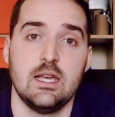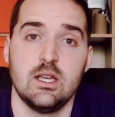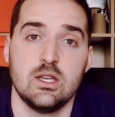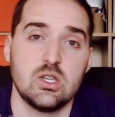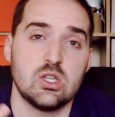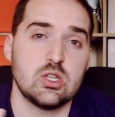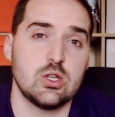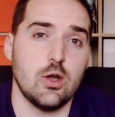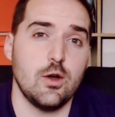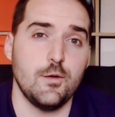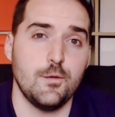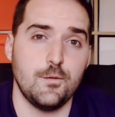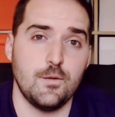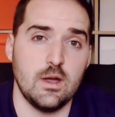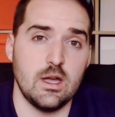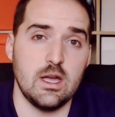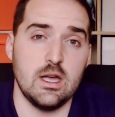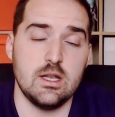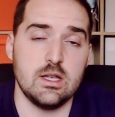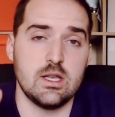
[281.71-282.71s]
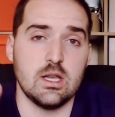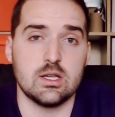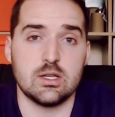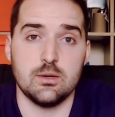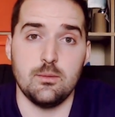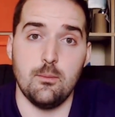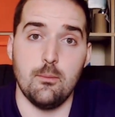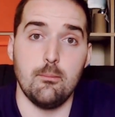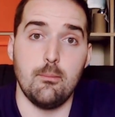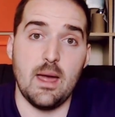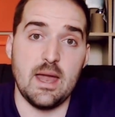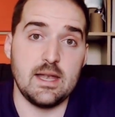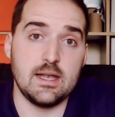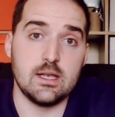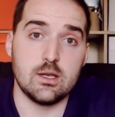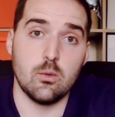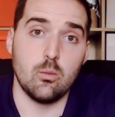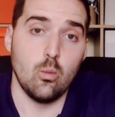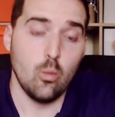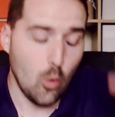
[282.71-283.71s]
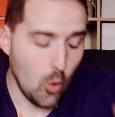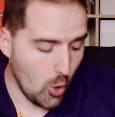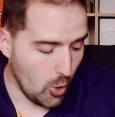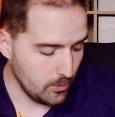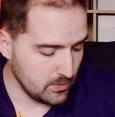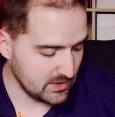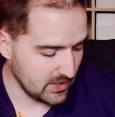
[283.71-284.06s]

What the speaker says: stuff doesn't bend and warp.